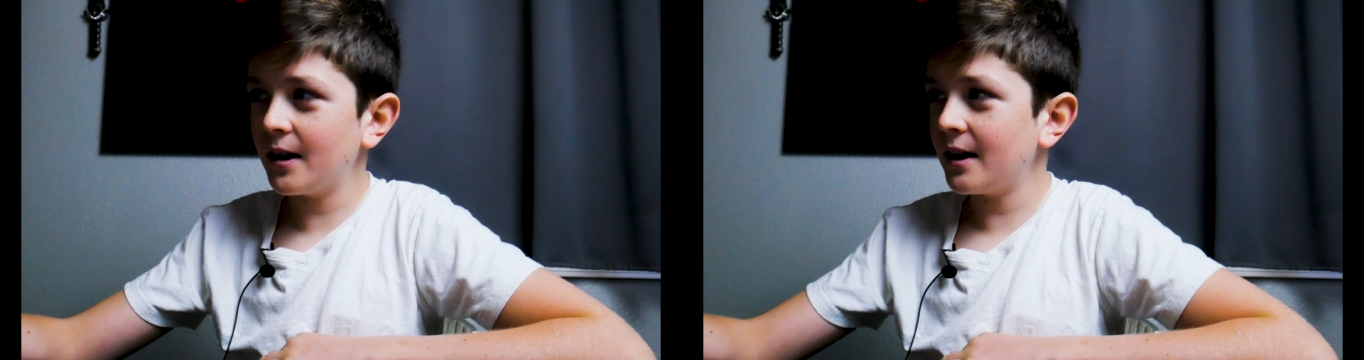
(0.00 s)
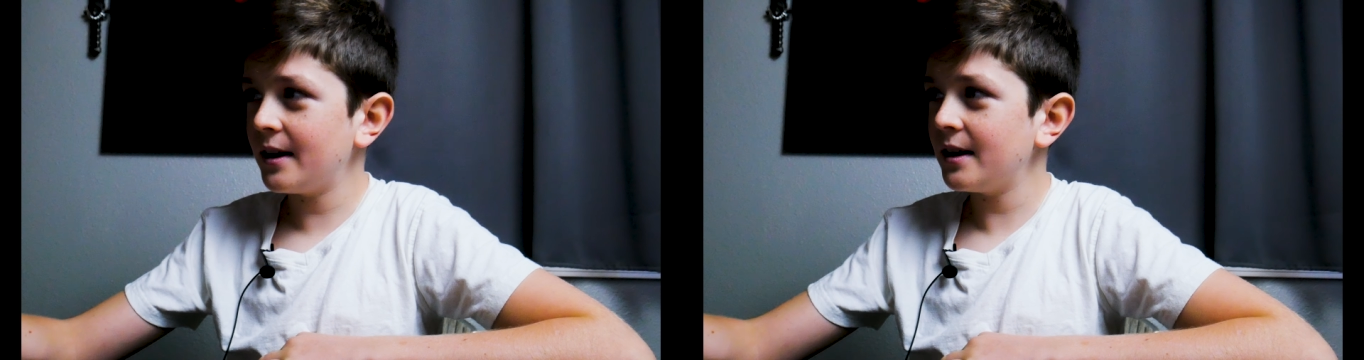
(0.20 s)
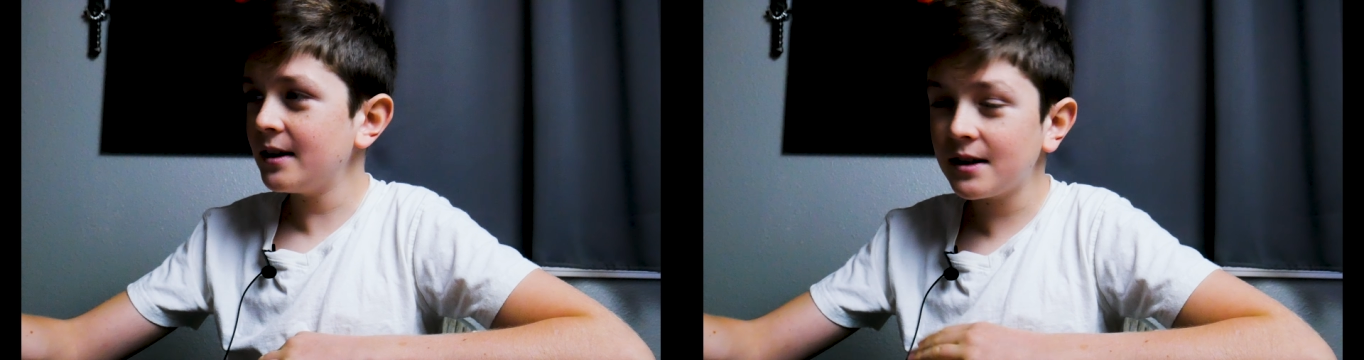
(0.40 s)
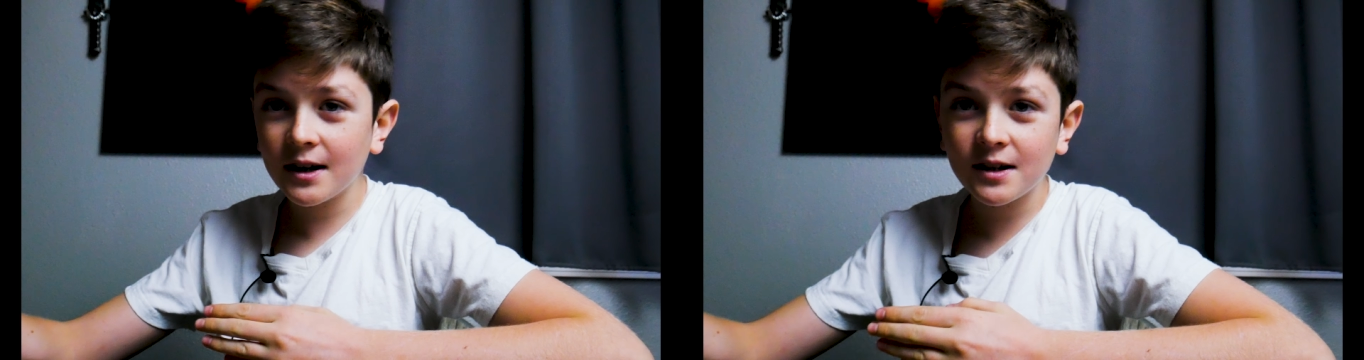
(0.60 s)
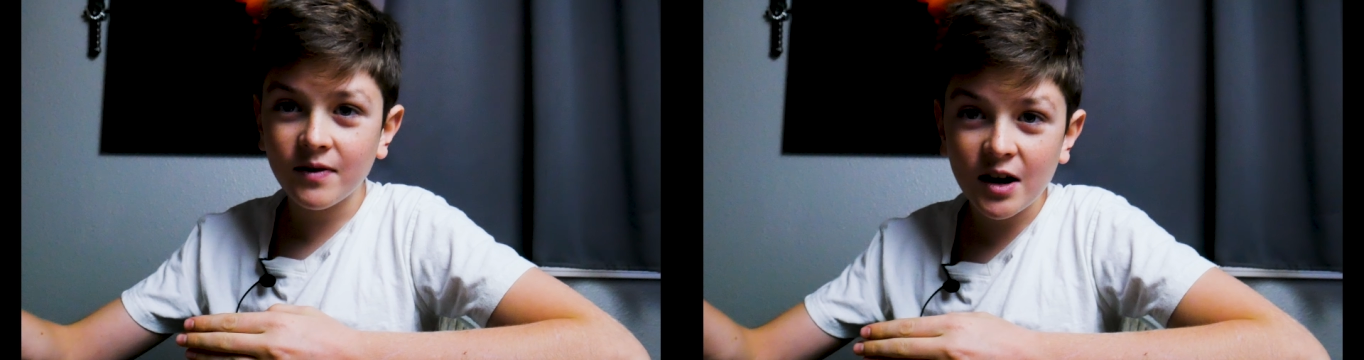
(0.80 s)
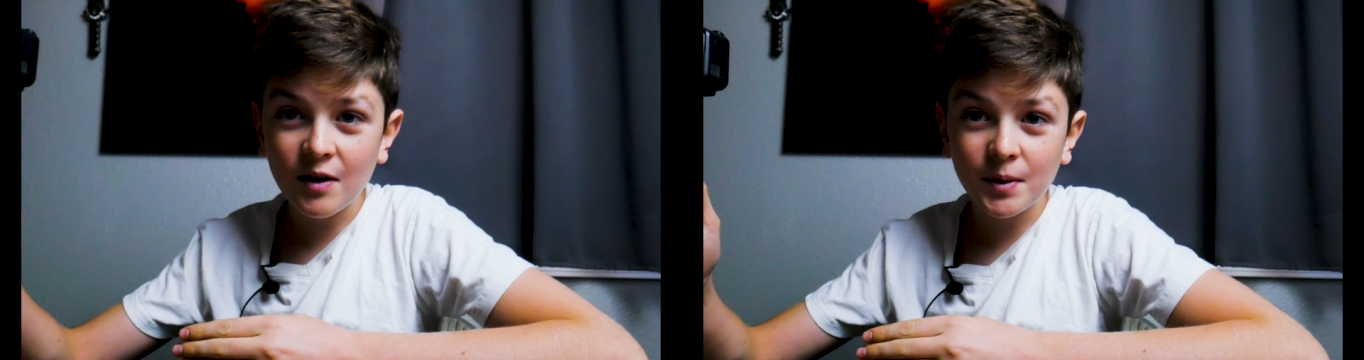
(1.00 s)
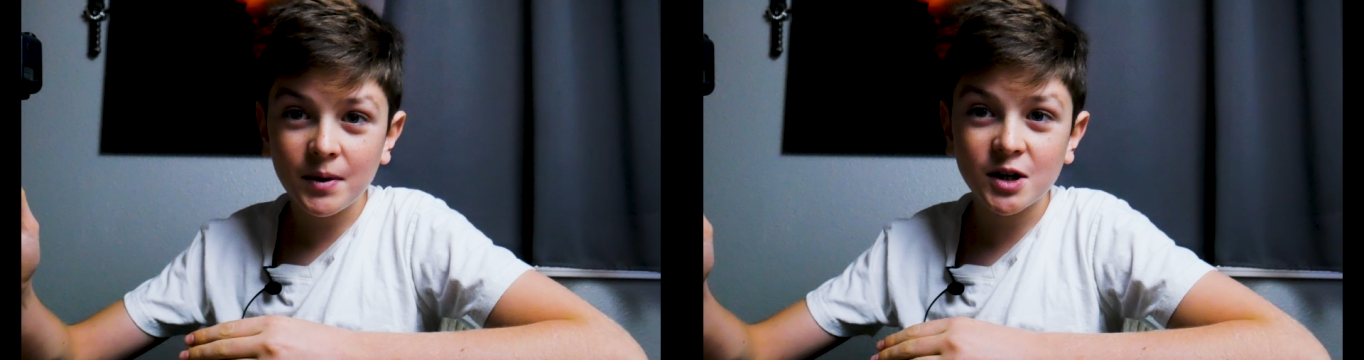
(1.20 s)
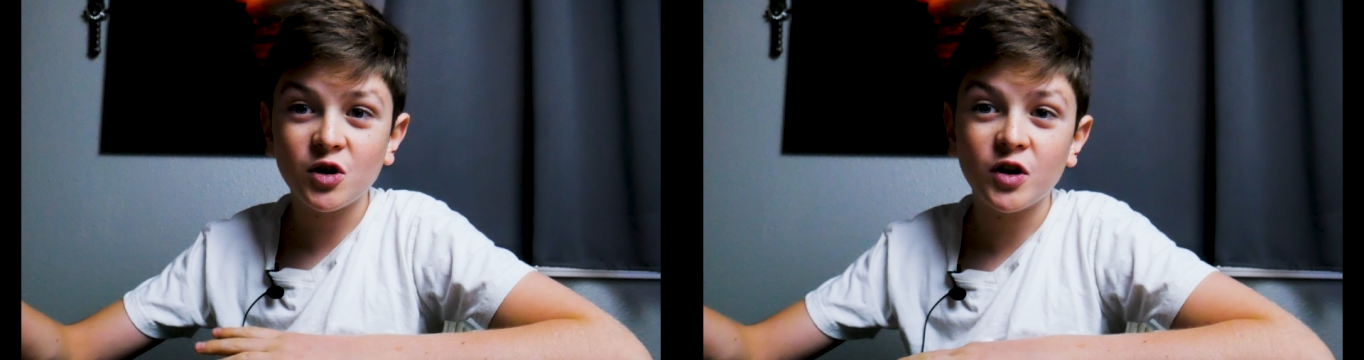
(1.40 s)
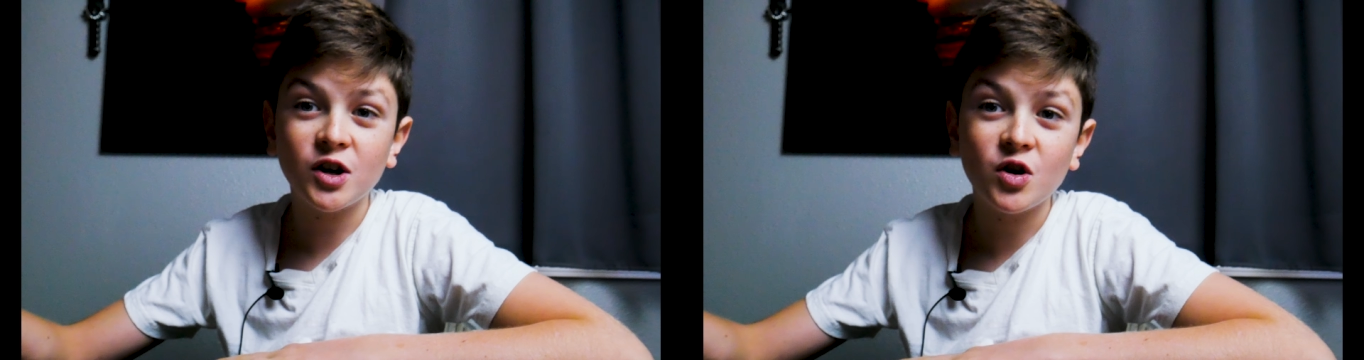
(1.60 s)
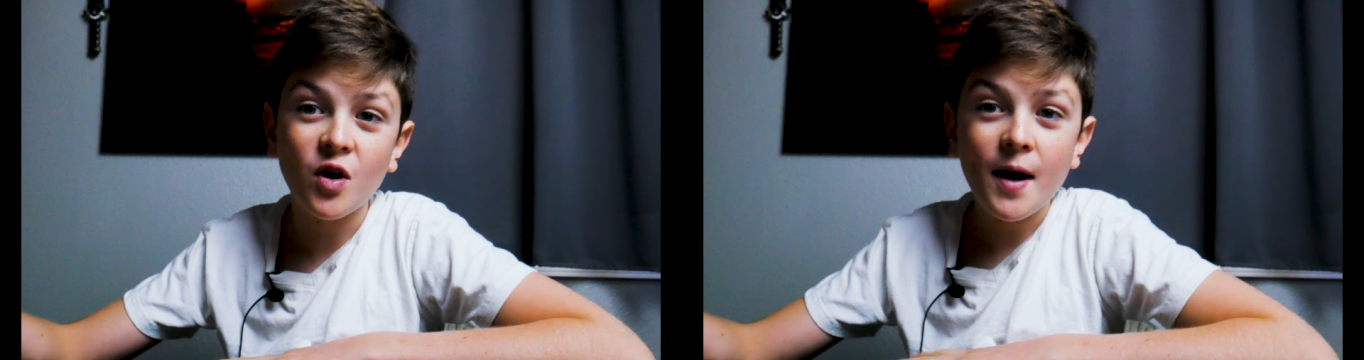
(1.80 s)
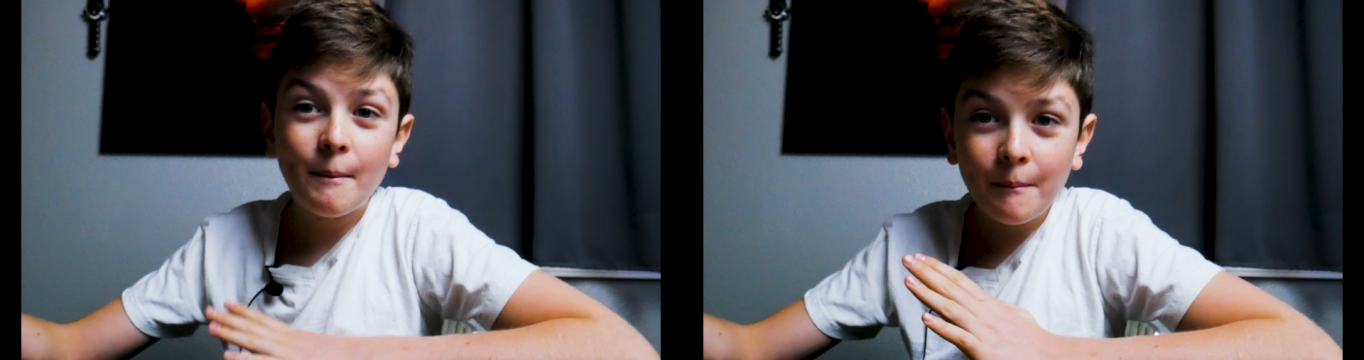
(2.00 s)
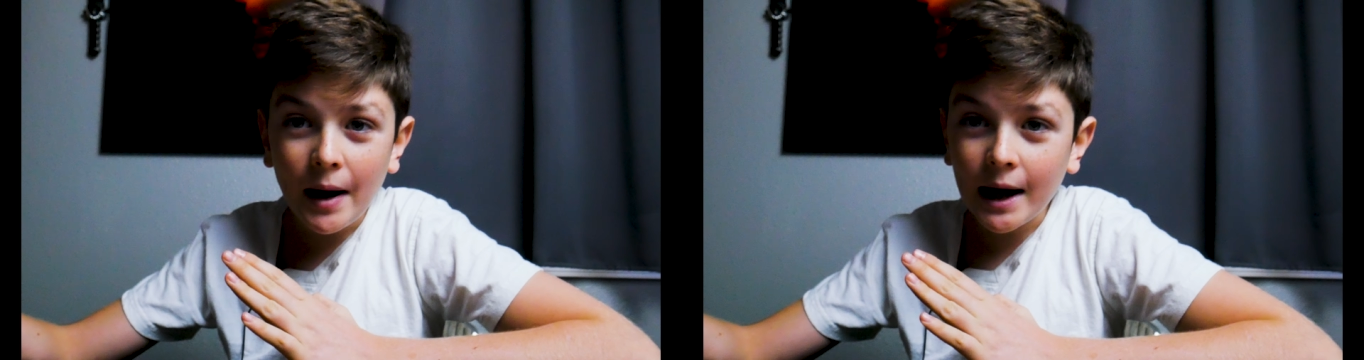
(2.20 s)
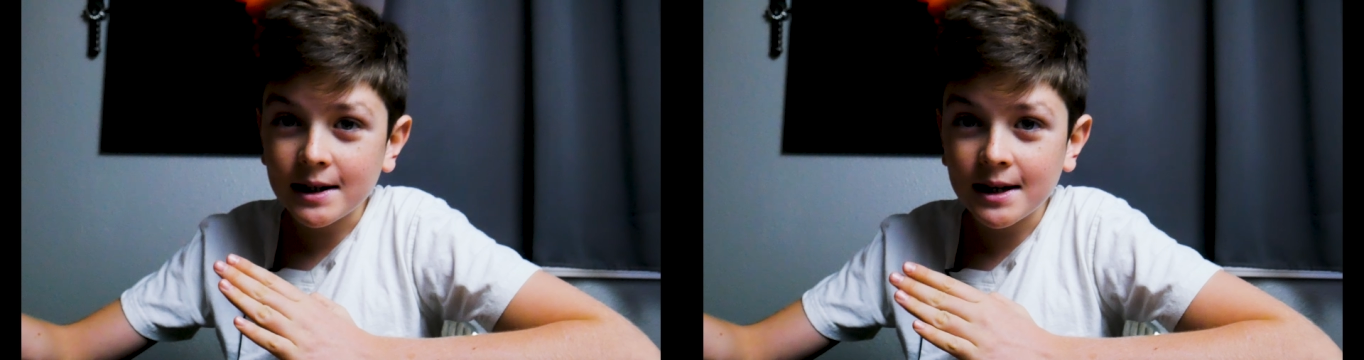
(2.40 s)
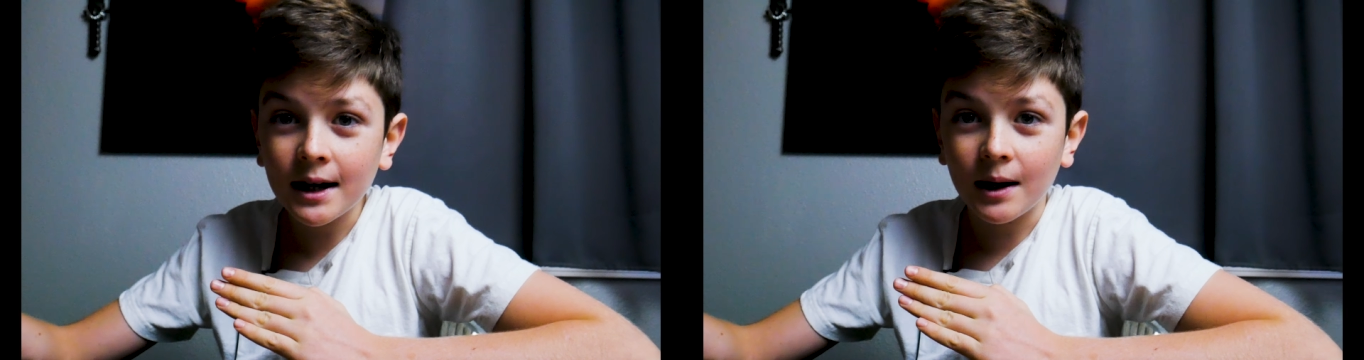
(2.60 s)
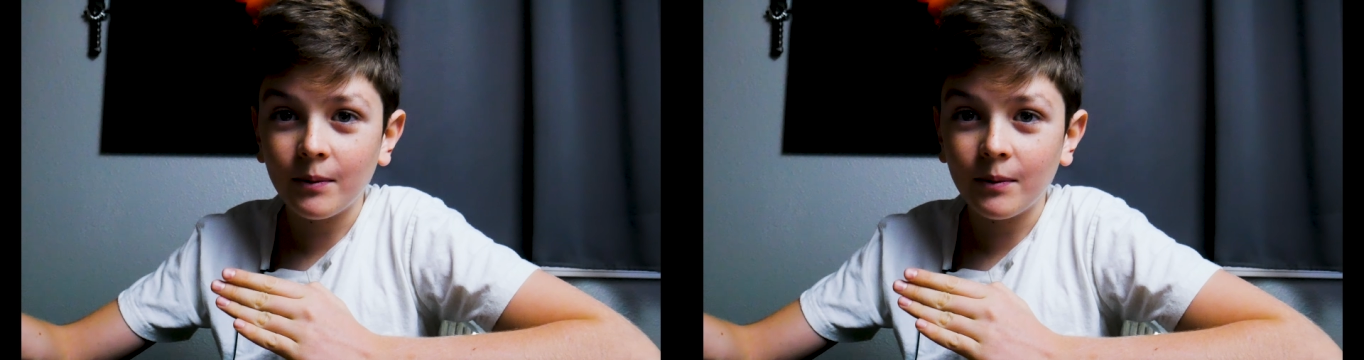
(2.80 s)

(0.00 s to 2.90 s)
and in today's video I'm going to be showing you my setup.